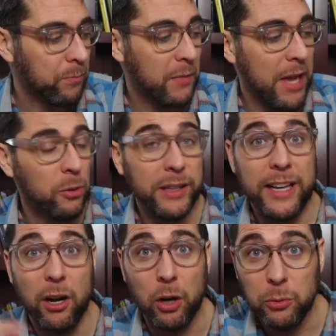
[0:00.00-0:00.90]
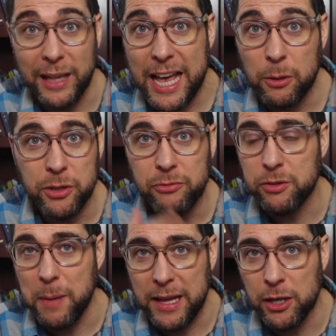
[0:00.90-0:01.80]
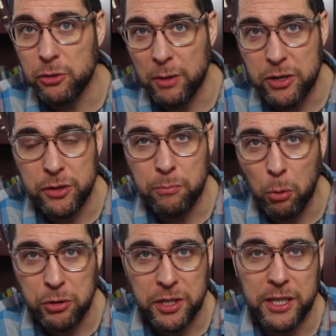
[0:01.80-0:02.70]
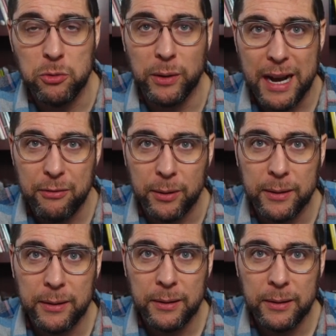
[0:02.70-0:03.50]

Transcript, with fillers: not only in our own language Spanish, Russian, Portuguese, whatever